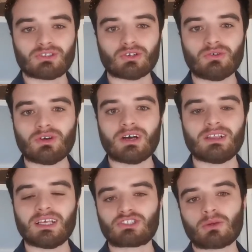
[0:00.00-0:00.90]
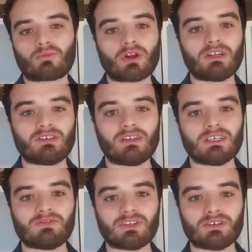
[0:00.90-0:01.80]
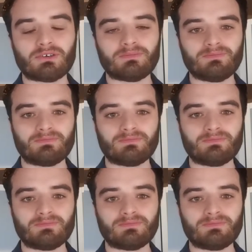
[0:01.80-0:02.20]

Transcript: So let's jump right into today's video.